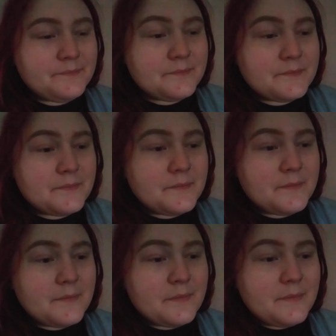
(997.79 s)

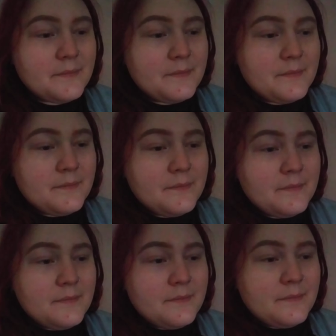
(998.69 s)

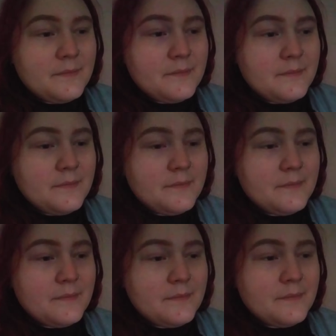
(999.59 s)

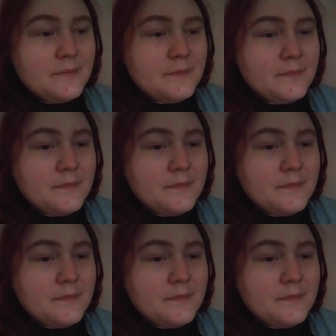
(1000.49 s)
No one is speaking in this clip.